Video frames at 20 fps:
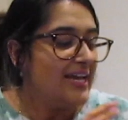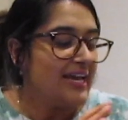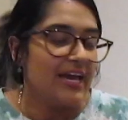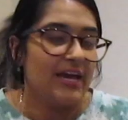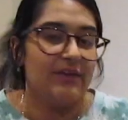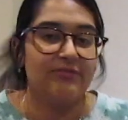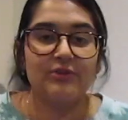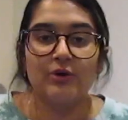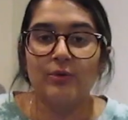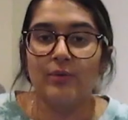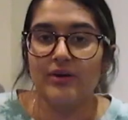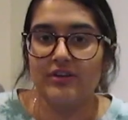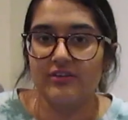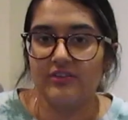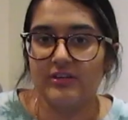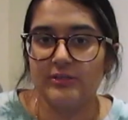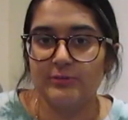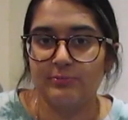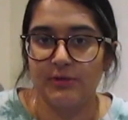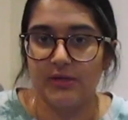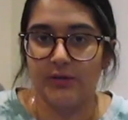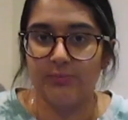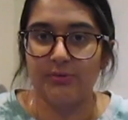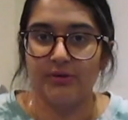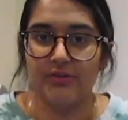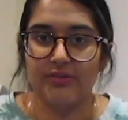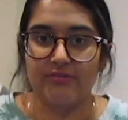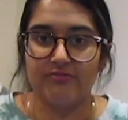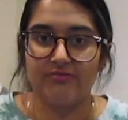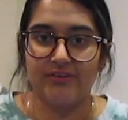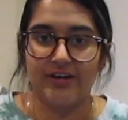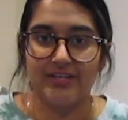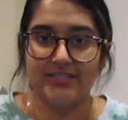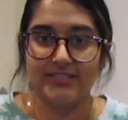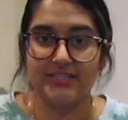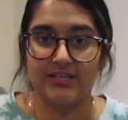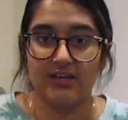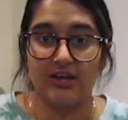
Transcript: if you're one of those people that finds